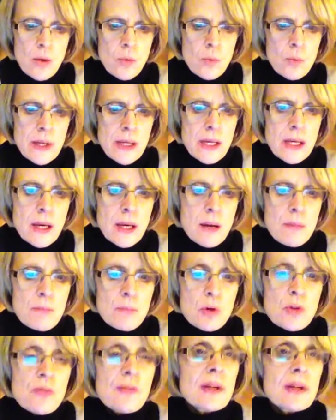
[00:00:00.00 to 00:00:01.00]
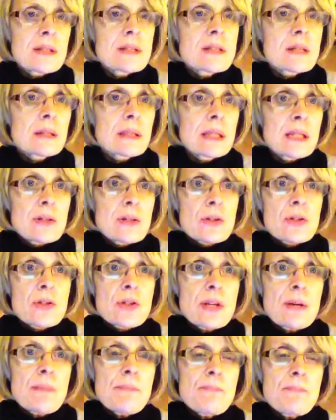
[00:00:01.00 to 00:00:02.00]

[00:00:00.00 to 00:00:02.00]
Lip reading: We move into leadership.